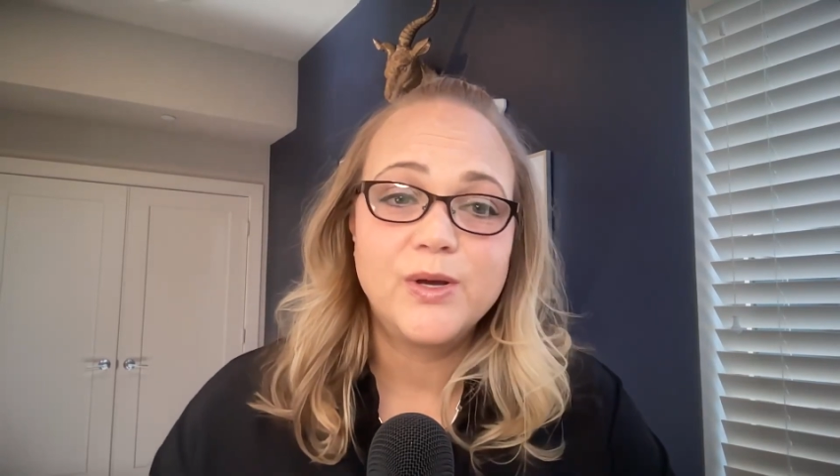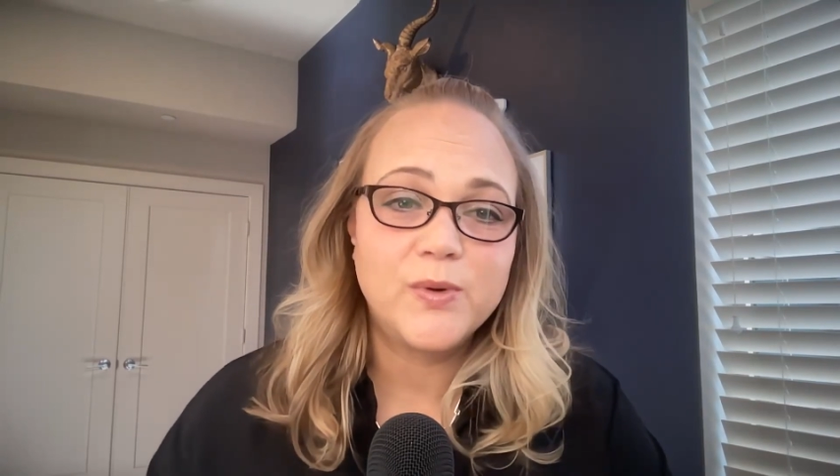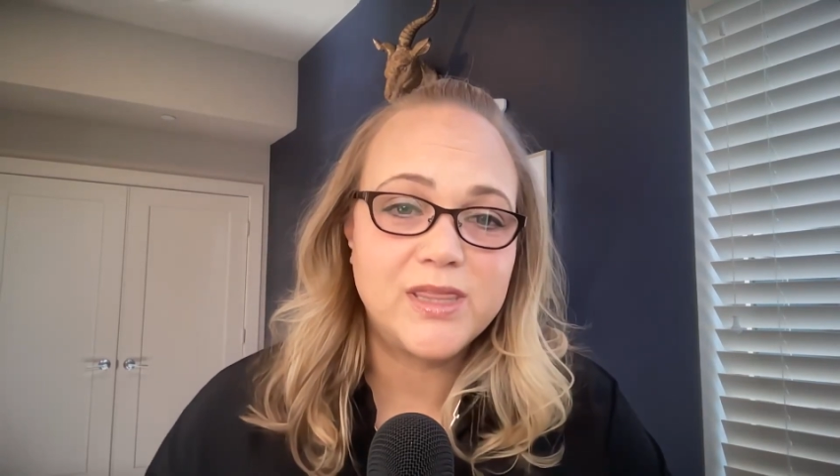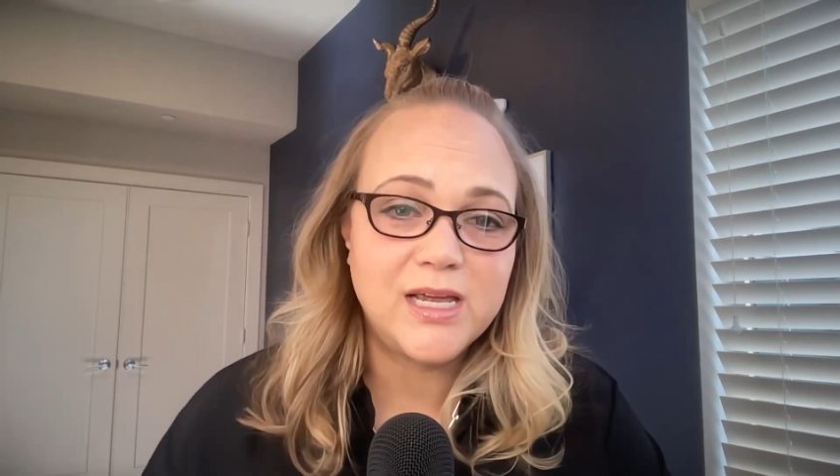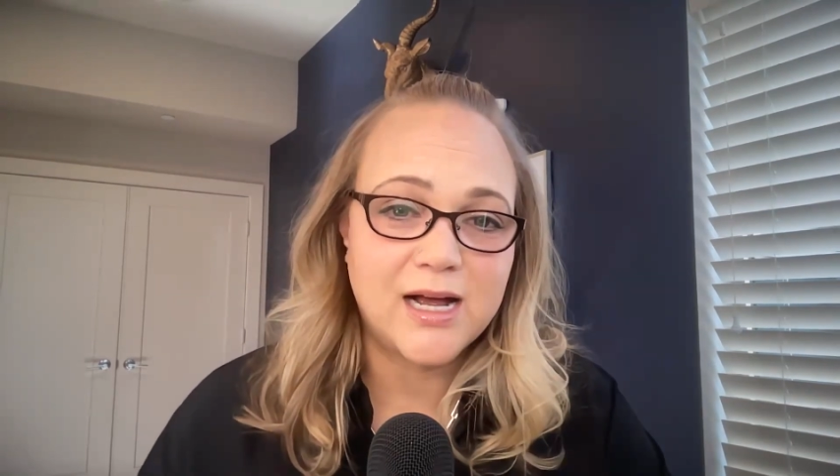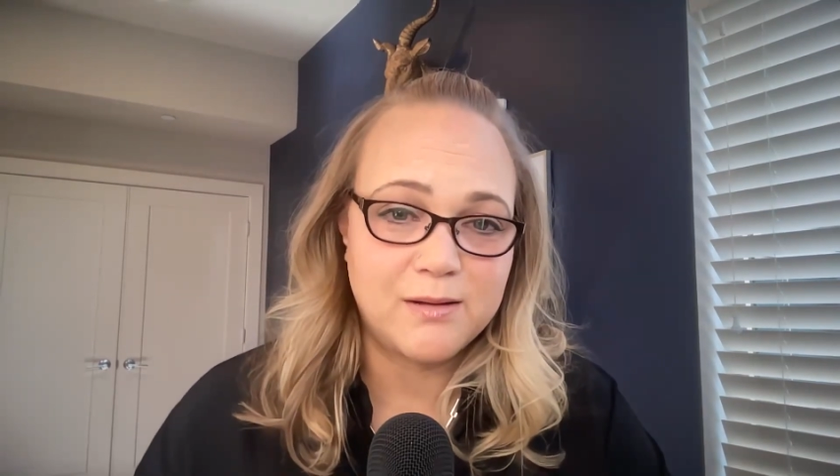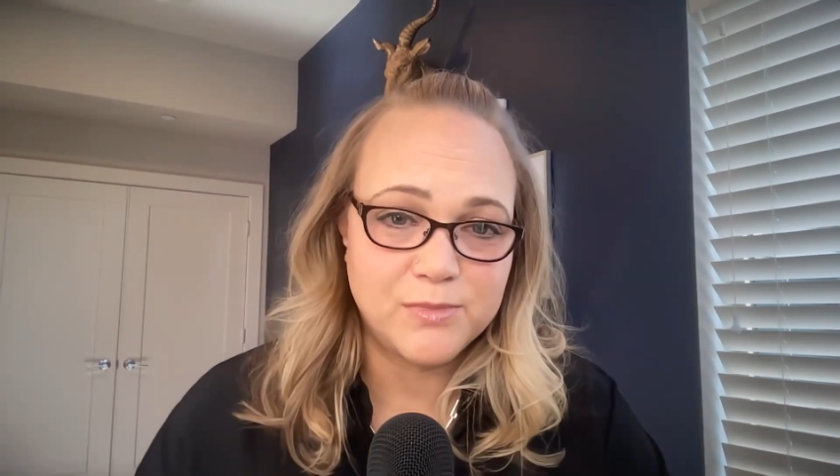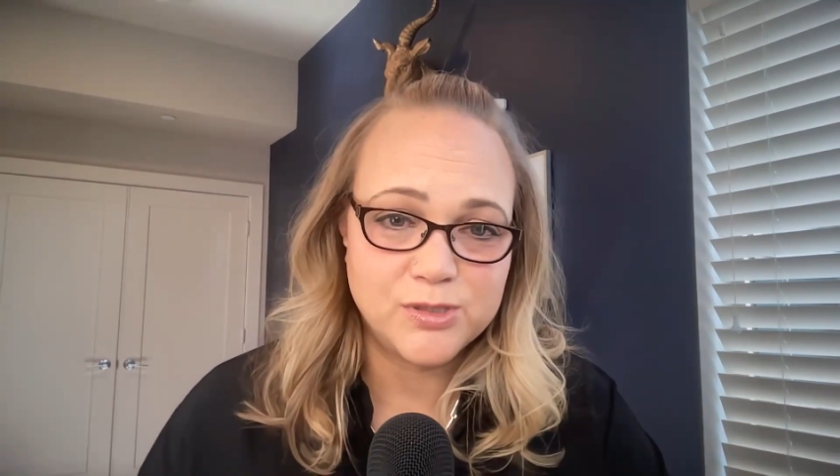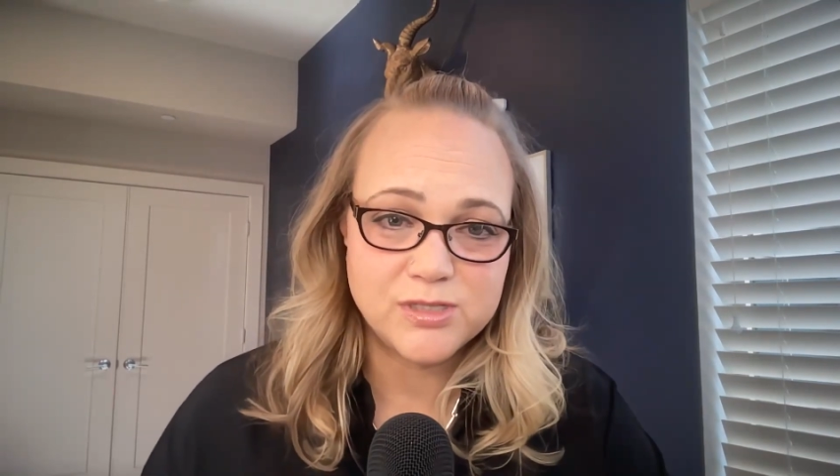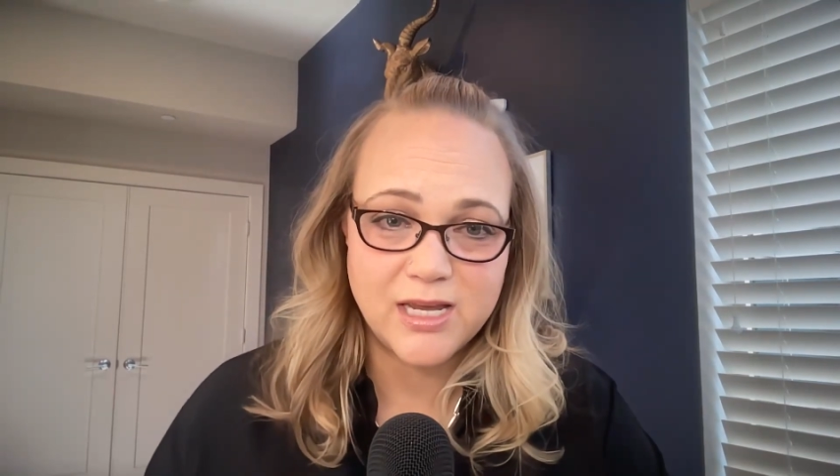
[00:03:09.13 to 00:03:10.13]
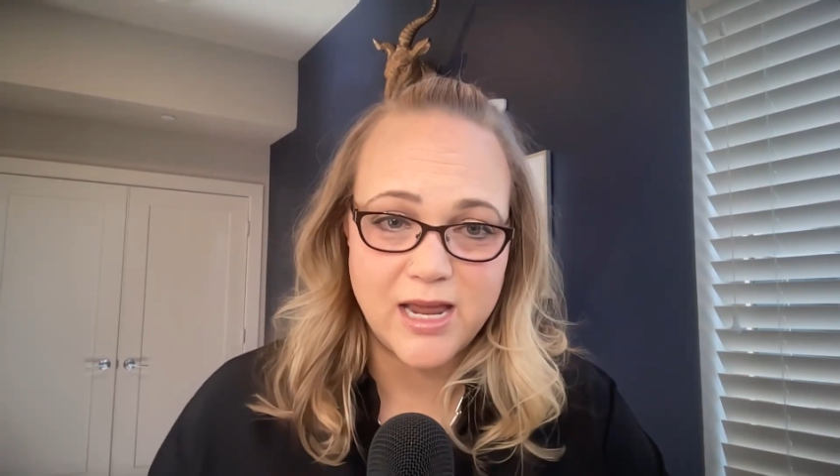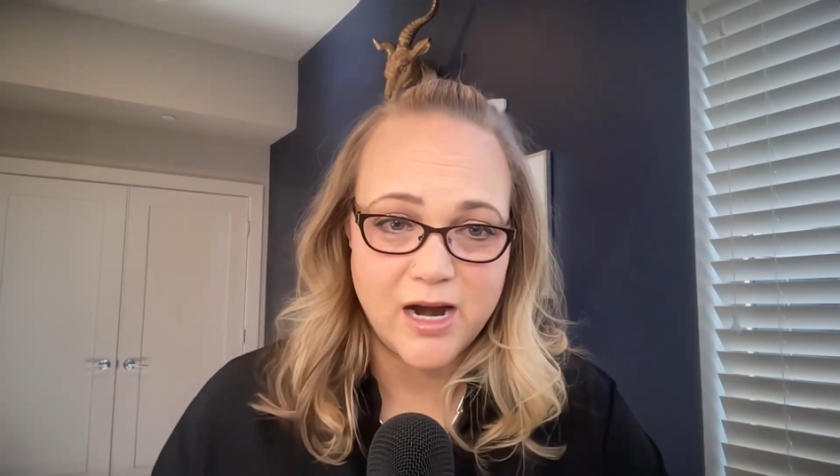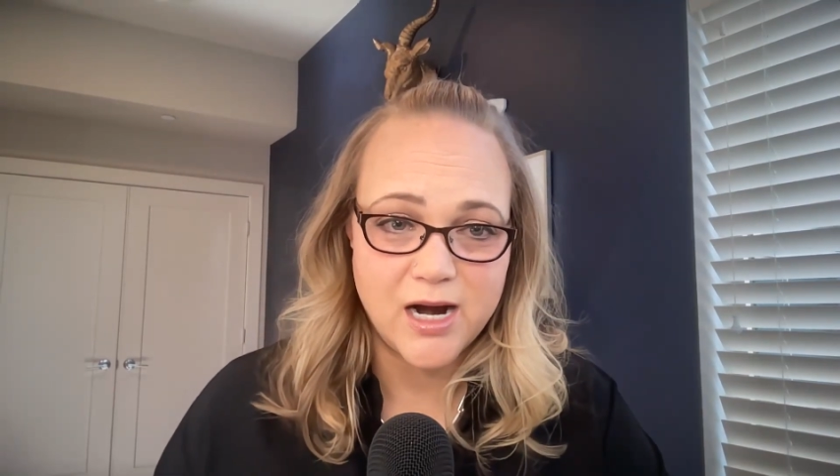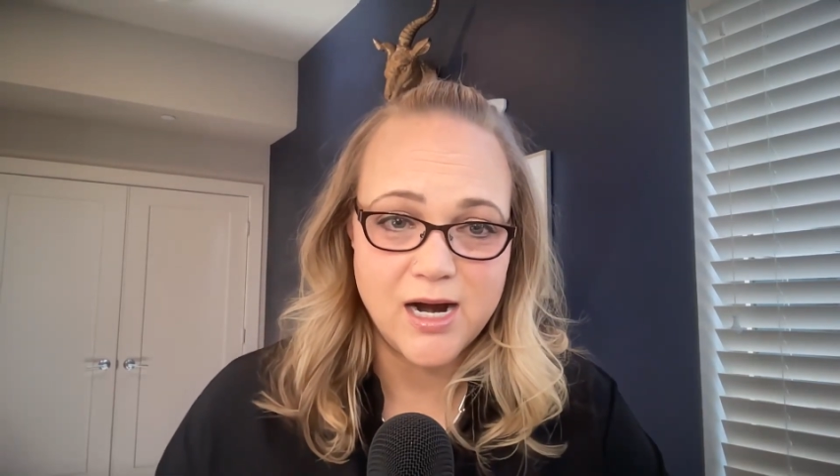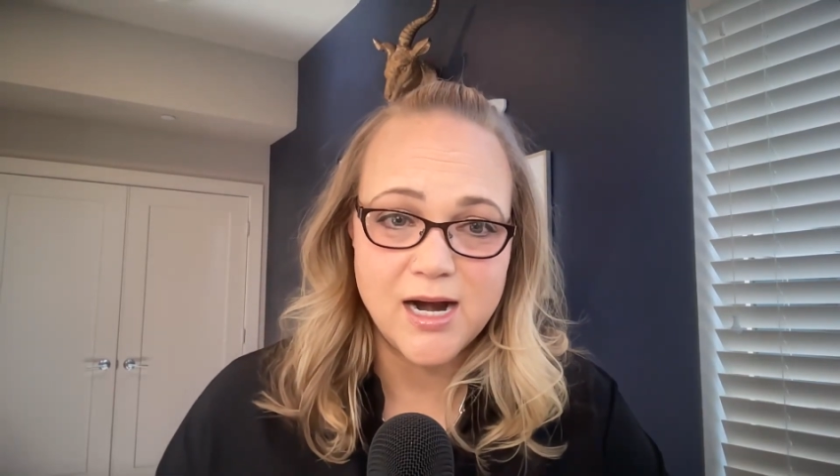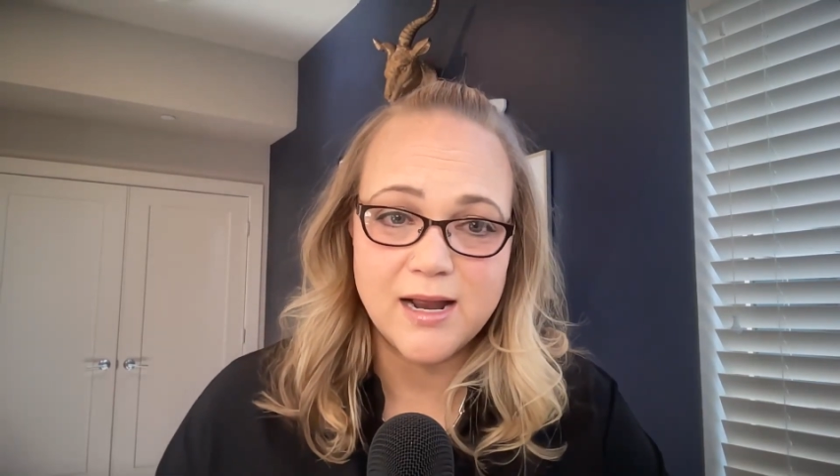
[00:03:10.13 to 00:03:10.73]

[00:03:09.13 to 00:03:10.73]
with the utmost care